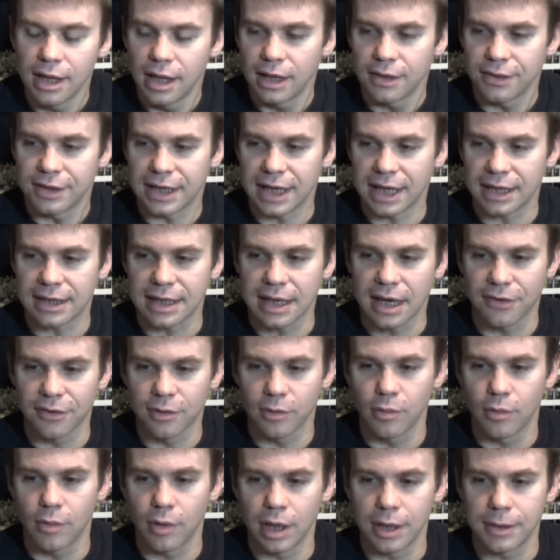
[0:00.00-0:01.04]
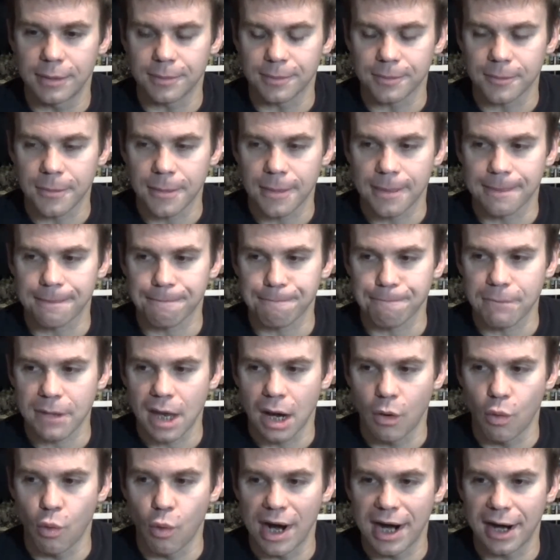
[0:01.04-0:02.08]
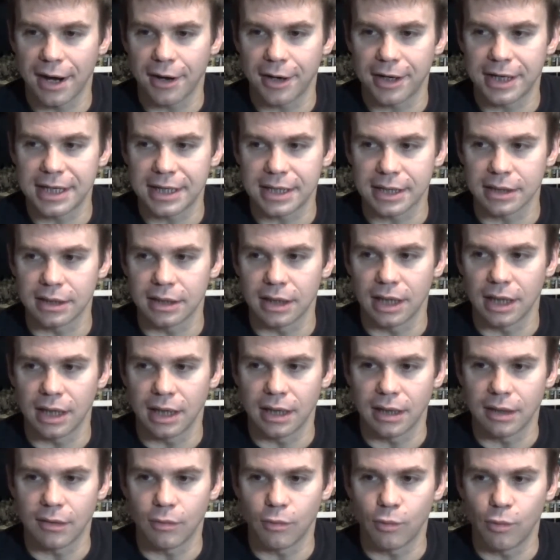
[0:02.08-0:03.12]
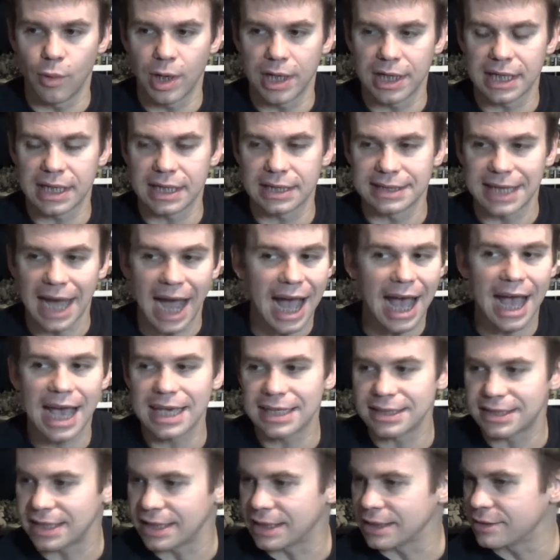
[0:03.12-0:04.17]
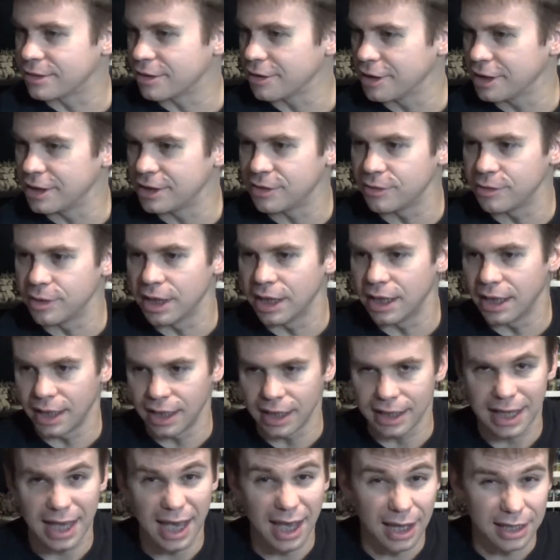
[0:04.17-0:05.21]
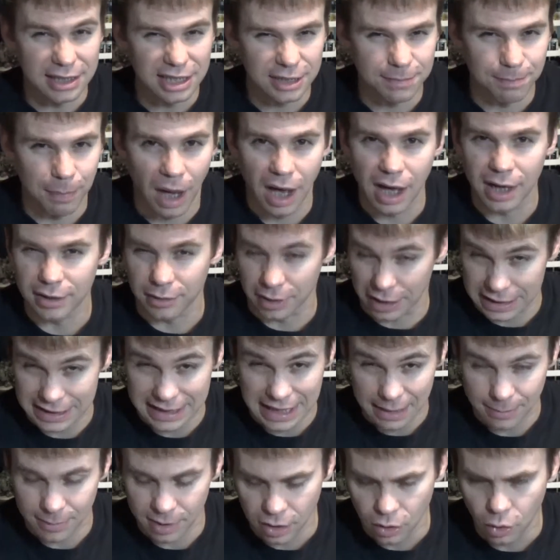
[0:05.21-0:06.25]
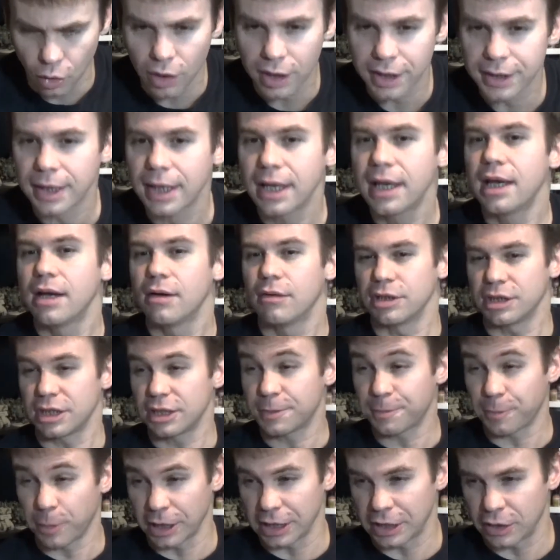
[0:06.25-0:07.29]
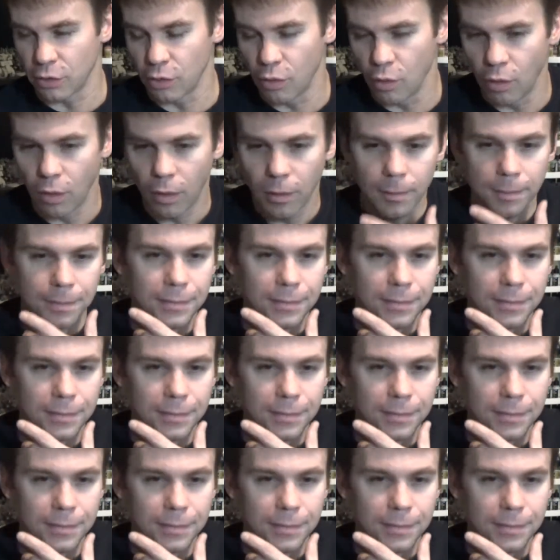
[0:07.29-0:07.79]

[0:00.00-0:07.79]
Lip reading: They got the other one where he can, when he dies, he can turn into a Chaos Spawn or a Demon Lord, which is pretty cool.